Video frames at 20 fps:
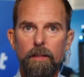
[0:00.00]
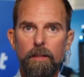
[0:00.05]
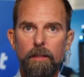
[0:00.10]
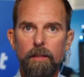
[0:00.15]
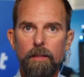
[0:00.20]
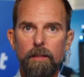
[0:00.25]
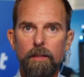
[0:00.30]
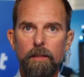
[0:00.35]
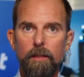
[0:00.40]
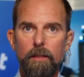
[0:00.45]

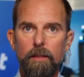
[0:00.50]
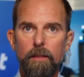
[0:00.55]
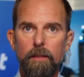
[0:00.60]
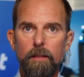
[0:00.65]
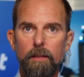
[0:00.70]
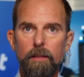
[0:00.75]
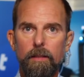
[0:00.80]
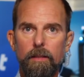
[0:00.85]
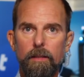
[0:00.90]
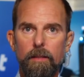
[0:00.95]

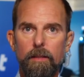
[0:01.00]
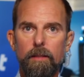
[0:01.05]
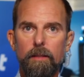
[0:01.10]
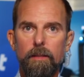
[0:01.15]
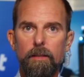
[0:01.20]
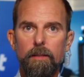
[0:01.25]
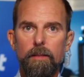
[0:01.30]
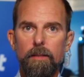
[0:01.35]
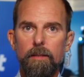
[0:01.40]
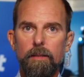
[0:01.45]

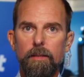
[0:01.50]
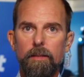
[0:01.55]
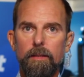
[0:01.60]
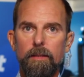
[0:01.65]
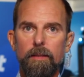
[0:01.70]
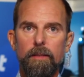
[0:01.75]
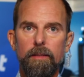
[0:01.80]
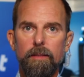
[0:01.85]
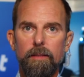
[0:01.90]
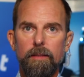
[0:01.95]

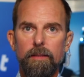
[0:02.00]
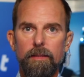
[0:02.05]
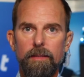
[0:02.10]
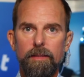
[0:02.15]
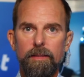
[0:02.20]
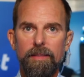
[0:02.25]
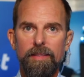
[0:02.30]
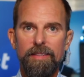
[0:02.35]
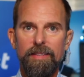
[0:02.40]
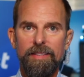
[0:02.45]

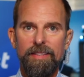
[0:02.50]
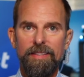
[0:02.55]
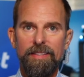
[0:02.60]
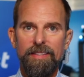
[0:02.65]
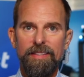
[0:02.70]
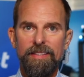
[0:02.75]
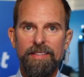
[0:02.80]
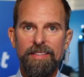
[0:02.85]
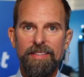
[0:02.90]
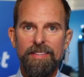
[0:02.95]

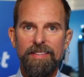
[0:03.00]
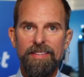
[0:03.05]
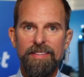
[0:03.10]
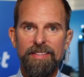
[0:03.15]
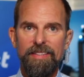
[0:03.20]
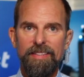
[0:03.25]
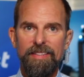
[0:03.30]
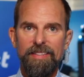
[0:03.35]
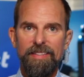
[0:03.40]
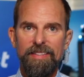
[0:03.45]

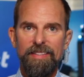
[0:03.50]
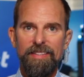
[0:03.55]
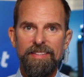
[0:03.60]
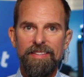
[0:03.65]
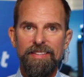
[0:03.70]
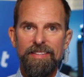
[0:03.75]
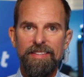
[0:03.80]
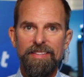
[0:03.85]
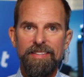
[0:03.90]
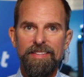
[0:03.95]

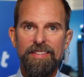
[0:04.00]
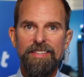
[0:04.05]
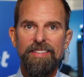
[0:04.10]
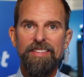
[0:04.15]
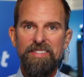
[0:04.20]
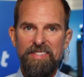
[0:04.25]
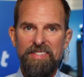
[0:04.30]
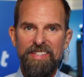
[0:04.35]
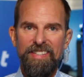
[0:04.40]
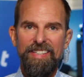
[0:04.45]

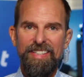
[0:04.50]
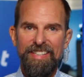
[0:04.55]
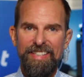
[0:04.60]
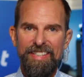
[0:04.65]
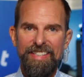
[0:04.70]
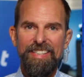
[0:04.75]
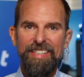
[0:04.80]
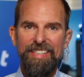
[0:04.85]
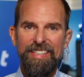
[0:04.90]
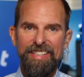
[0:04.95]

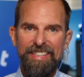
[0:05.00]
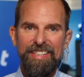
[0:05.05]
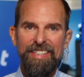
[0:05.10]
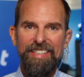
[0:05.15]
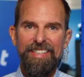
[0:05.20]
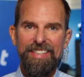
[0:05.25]
This person isn't speaking.